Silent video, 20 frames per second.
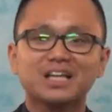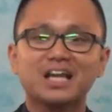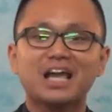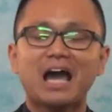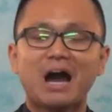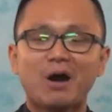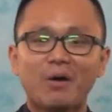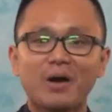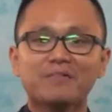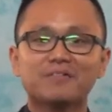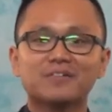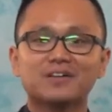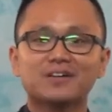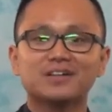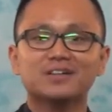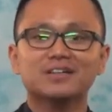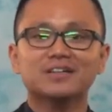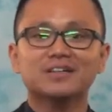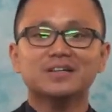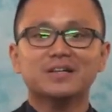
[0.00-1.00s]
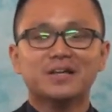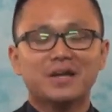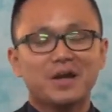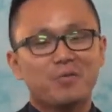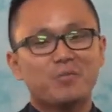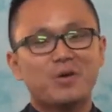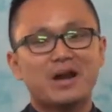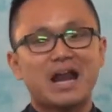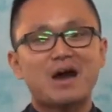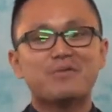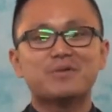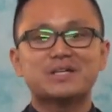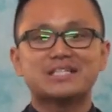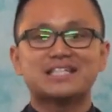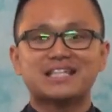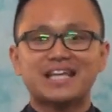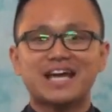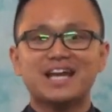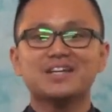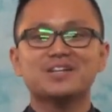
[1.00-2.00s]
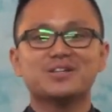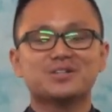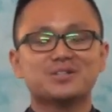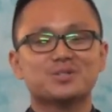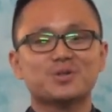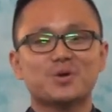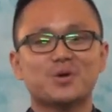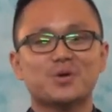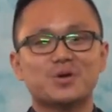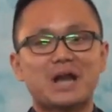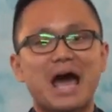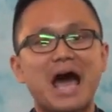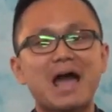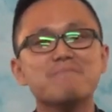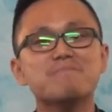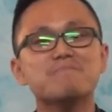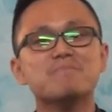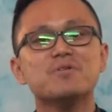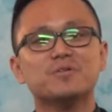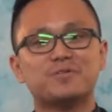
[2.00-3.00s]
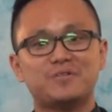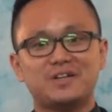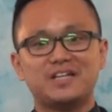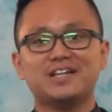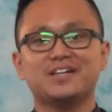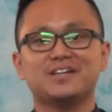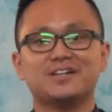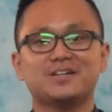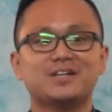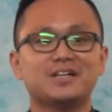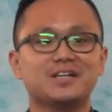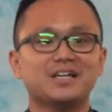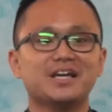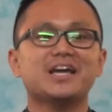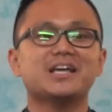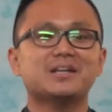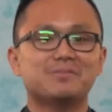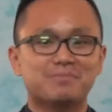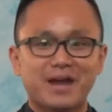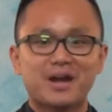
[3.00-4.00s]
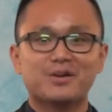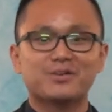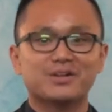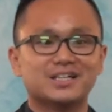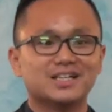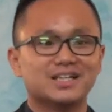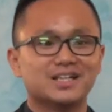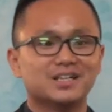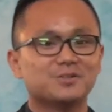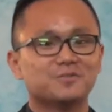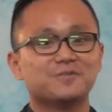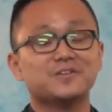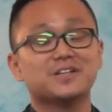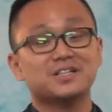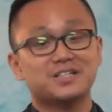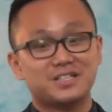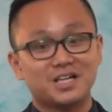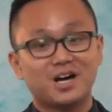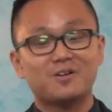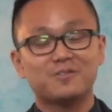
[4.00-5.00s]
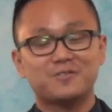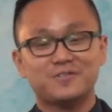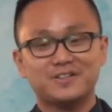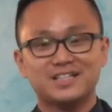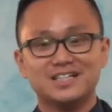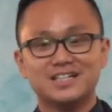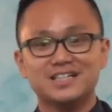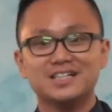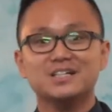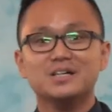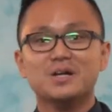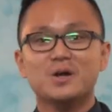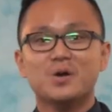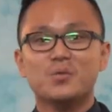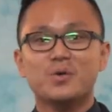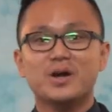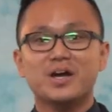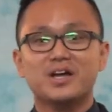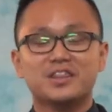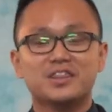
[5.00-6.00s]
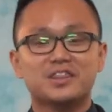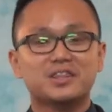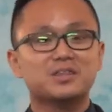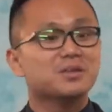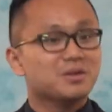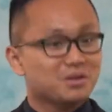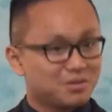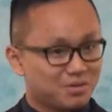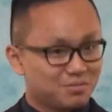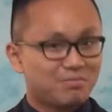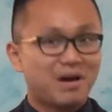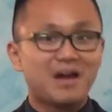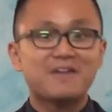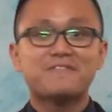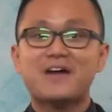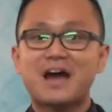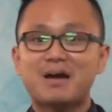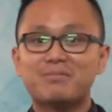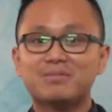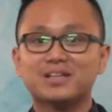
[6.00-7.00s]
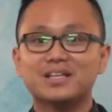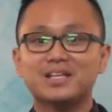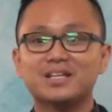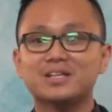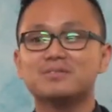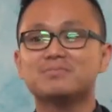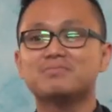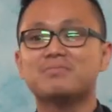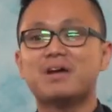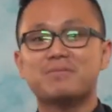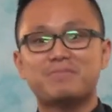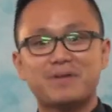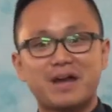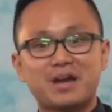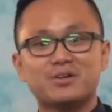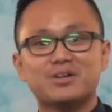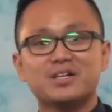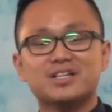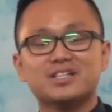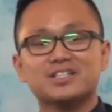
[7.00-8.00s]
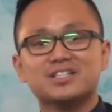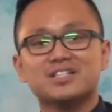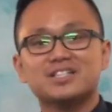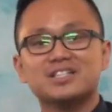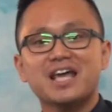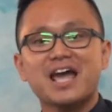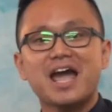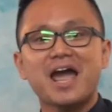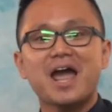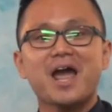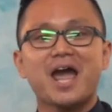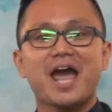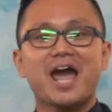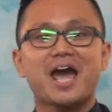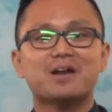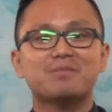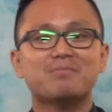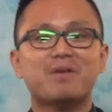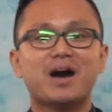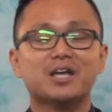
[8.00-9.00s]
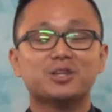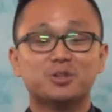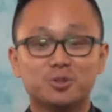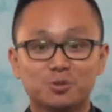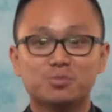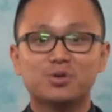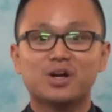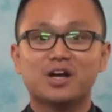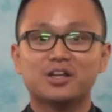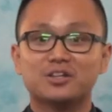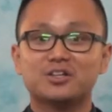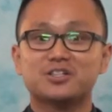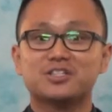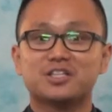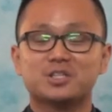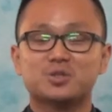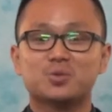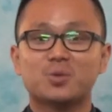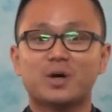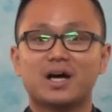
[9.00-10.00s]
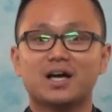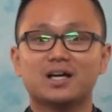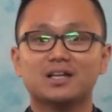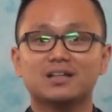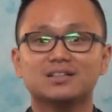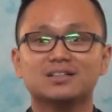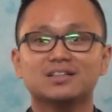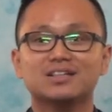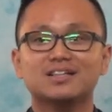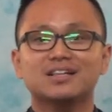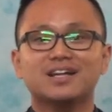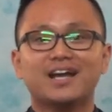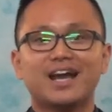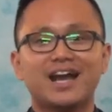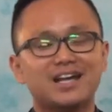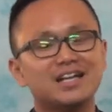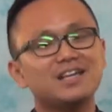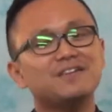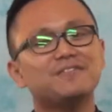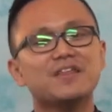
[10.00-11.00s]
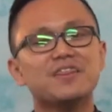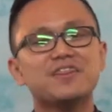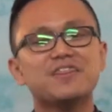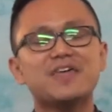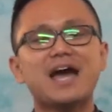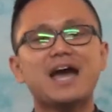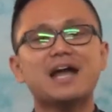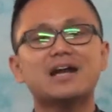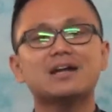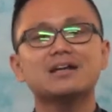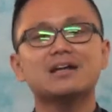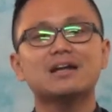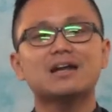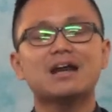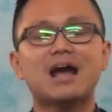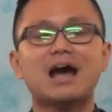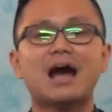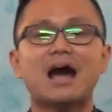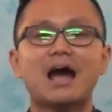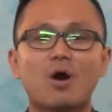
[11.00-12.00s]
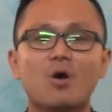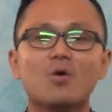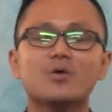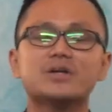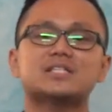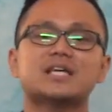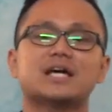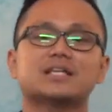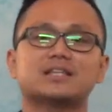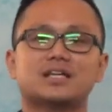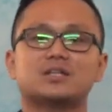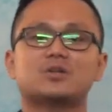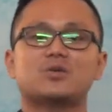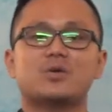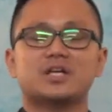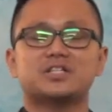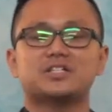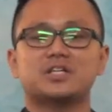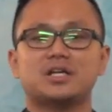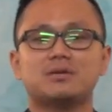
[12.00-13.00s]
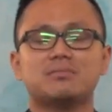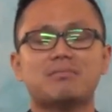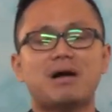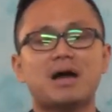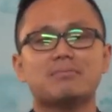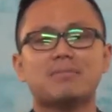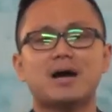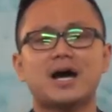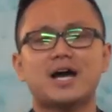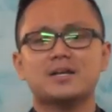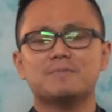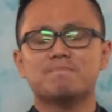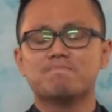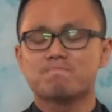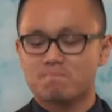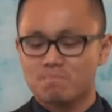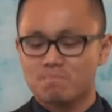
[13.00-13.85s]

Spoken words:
However, when I was 10 years old, I moved here in America to Philadelphia with my family, my parents, and my two brothers as well. And even then, I always had that question in my mind.